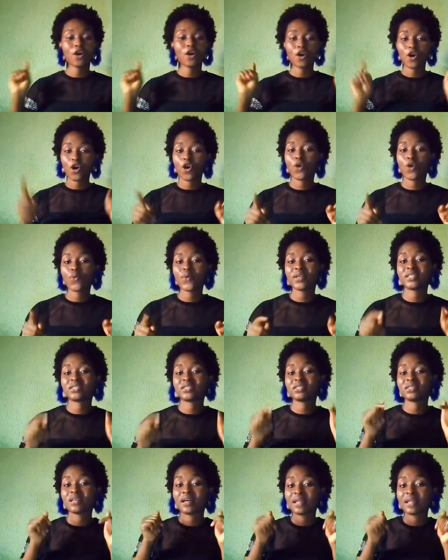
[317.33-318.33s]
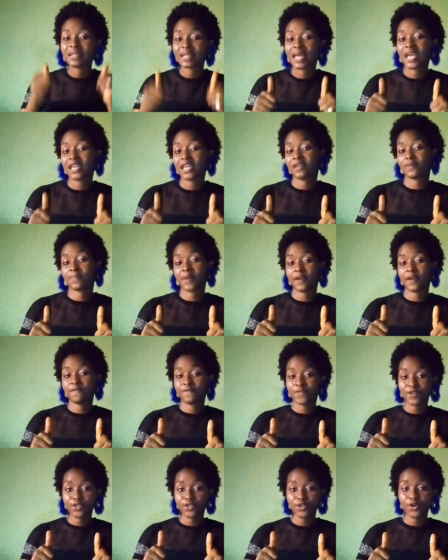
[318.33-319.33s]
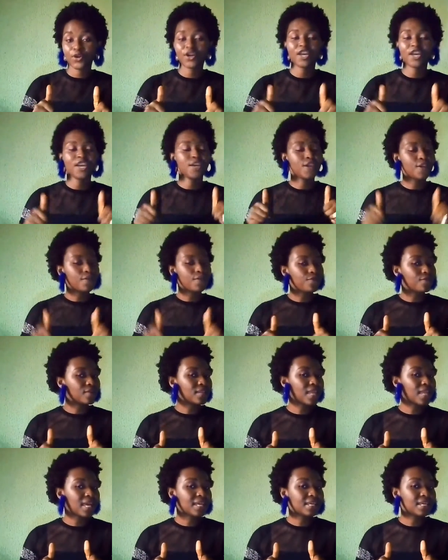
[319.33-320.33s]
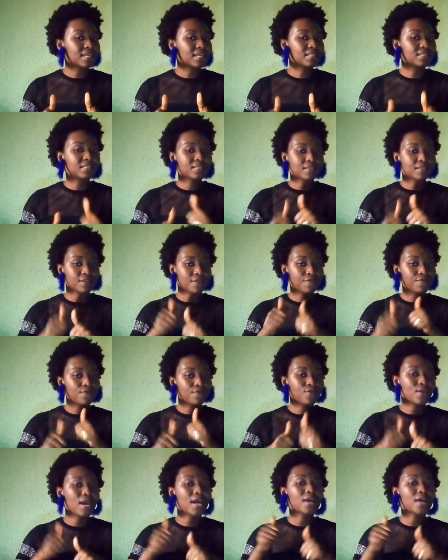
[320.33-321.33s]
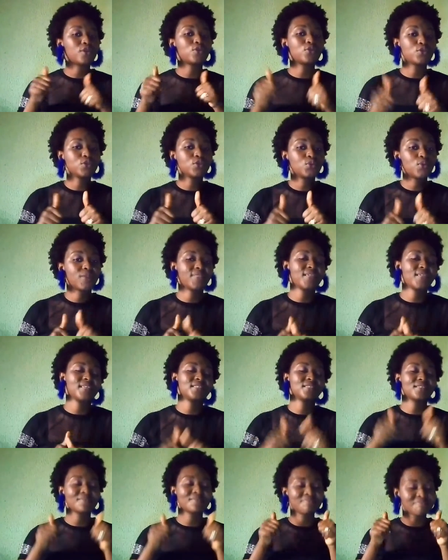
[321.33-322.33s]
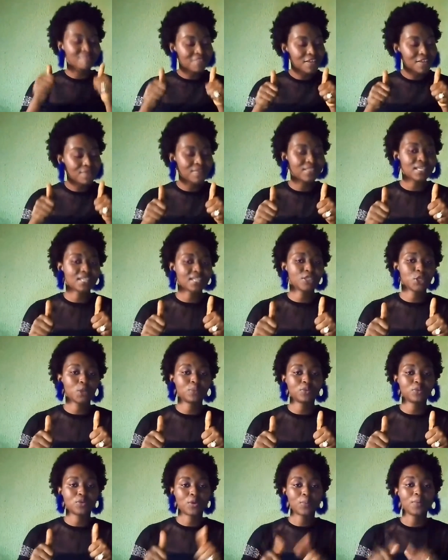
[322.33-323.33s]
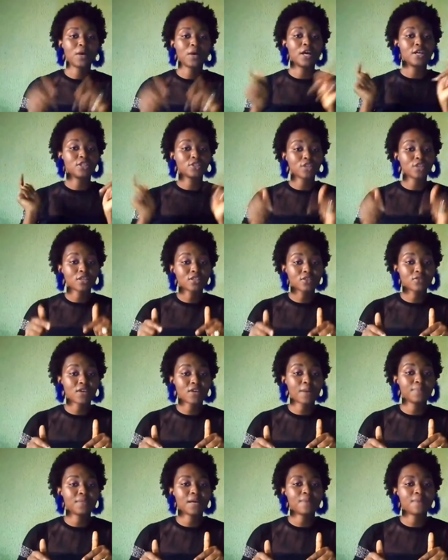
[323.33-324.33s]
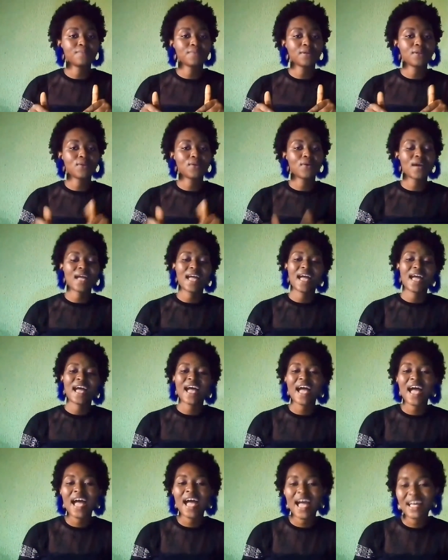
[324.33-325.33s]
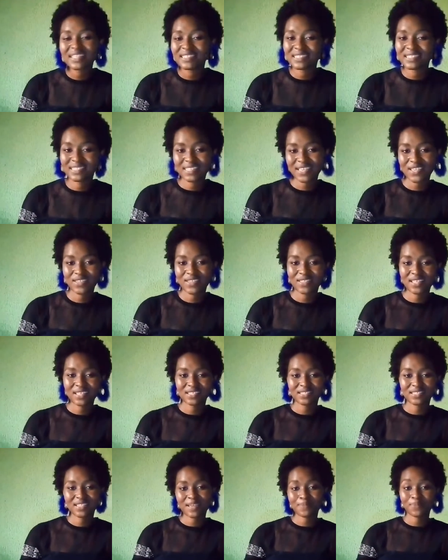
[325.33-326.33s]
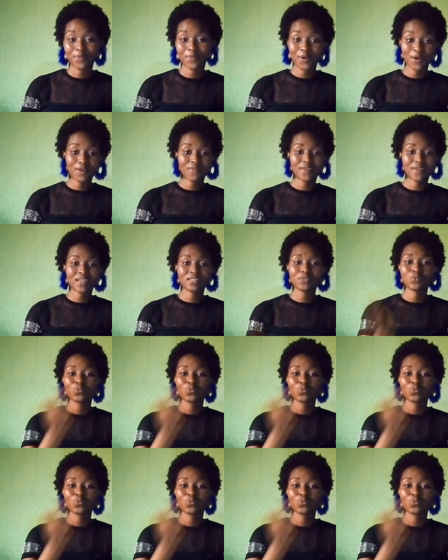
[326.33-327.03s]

always like my video if you like it. If you are good with it, give it a thumbs up, subscribe down below, and see you next time, all right.